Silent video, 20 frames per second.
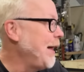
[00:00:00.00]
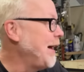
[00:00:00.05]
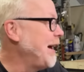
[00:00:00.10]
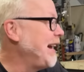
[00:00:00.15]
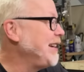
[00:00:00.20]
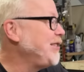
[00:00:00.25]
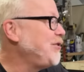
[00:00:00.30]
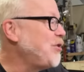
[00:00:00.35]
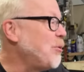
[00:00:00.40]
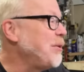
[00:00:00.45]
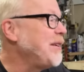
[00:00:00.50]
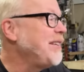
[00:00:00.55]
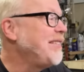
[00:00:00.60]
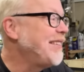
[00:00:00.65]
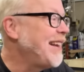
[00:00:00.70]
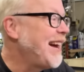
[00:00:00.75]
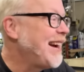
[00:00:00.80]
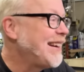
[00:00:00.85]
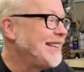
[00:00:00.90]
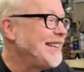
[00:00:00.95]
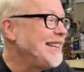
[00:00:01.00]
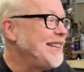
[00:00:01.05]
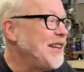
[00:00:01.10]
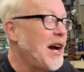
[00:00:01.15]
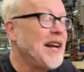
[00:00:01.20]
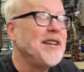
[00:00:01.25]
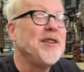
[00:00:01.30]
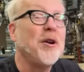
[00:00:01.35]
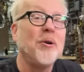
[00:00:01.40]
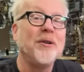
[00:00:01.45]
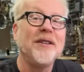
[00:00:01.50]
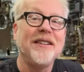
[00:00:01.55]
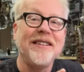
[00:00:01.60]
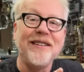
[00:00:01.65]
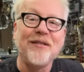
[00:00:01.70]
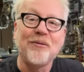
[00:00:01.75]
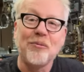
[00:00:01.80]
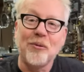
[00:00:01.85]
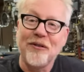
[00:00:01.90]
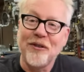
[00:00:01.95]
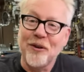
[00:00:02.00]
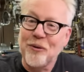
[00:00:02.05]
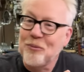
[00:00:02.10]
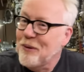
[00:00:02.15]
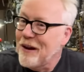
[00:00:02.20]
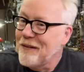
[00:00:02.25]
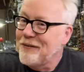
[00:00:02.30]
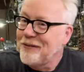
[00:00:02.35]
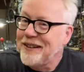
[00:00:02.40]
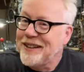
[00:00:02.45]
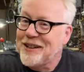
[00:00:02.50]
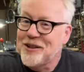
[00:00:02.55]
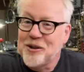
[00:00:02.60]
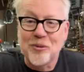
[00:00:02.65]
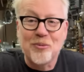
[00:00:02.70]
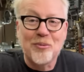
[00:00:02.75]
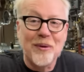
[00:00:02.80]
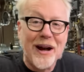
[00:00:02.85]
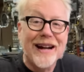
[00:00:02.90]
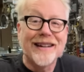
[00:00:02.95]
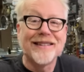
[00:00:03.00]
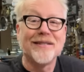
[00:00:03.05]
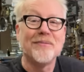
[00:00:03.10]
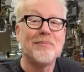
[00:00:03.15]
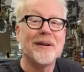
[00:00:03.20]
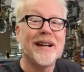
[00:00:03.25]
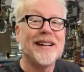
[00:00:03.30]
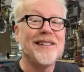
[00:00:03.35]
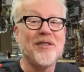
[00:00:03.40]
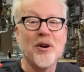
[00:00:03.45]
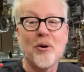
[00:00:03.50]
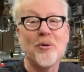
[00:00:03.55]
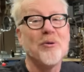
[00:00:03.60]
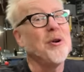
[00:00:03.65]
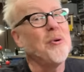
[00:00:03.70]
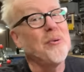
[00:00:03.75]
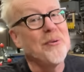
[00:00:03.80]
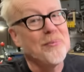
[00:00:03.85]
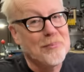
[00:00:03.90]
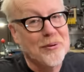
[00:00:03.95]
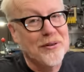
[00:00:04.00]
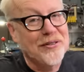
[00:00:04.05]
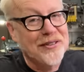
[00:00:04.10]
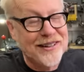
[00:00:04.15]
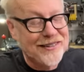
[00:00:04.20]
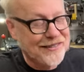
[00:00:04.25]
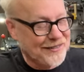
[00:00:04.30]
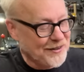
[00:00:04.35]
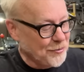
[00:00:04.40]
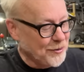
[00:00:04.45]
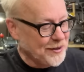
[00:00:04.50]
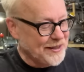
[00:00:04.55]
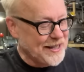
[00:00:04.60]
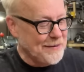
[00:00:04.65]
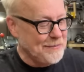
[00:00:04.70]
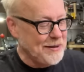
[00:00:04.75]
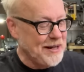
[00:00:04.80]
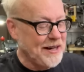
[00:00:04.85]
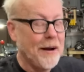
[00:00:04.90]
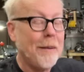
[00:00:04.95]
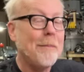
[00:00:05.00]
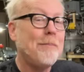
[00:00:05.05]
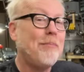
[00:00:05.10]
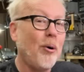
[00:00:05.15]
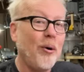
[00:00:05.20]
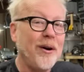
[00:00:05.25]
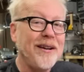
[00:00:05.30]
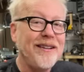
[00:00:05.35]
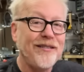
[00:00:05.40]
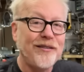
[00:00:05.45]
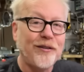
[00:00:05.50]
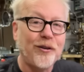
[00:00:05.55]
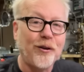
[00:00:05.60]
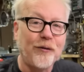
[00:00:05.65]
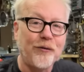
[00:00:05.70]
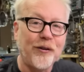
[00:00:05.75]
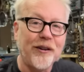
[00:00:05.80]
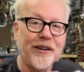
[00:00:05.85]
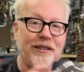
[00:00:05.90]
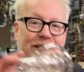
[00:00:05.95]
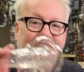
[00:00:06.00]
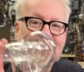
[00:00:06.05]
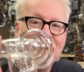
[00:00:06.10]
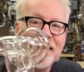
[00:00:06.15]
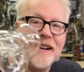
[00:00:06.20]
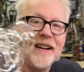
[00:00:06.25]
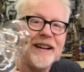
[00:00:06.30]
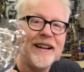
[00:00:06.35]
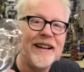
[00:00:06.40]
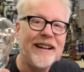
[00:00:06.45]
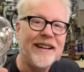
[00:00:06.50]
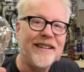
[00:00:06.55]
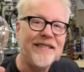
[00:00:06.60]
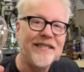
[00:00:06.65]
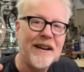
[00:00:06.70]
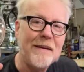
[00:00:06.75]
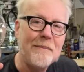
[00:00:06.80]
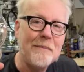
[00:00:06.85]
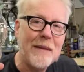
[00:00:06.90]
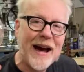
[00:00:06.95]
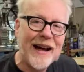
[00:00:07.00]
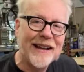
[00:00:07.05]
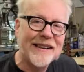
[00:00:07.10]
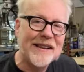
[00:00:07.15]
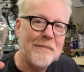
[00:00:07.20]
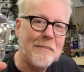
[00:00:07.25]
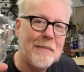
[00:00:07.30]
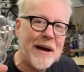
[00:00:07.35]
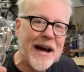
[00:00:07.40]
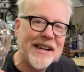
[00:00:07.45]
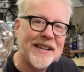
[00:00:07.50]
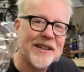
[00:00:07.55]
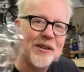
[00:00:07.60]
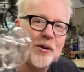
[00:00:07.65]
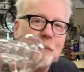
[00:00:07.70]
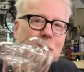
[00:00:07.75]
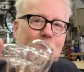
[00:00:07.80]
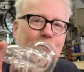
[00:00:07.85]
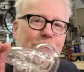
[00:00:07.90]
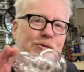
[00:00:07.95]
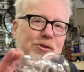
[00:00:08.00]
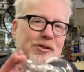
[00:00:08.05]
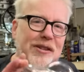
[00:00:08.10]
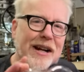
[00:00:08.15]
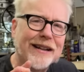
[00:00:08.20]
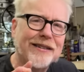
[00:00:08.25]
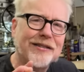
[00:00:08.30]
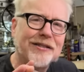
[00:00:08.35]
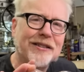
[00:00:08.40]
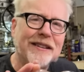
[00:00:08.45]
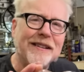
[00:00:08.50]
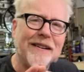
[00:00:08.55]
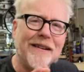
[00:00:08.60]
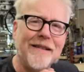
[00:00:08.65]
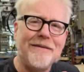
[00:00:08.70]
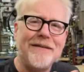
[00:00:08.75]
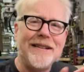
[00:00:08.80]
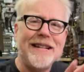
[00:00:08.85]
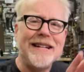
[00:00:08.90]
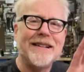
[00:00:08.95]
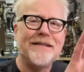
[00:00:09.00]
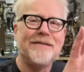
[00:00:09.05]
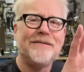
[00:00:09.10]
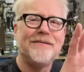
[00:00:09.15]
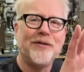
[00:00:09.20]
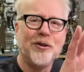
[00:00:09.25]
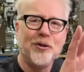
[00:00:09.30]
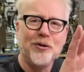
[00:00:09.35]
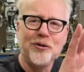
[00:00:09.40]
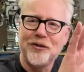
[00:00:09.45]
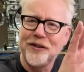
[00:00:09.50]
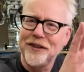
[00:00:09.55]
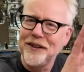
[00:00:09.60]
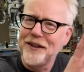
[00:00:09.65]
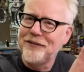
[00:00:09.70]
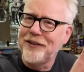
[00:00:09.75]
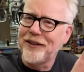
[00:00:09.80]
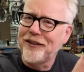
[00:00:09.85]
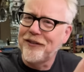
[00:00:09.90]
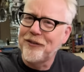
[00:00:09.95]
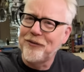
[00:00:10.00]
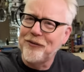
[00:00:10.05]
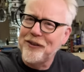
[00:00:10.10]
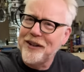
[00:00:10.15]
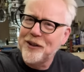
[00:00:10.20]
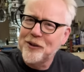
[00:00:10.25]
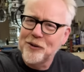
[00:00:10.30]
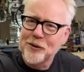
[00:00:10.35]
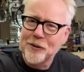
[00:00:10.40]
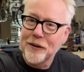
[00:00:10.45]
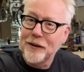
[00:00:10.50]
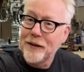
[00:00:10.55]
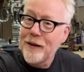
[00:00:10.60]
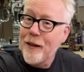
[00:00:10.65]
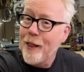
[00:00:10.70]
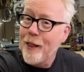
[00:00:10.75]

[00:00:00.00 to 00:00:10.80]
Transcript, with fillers: I don't exactly, I know that these words are roughly correct, but I don't know precisely what they mean. A Boy's surface is a mathematical projection of the inversion of a sphere.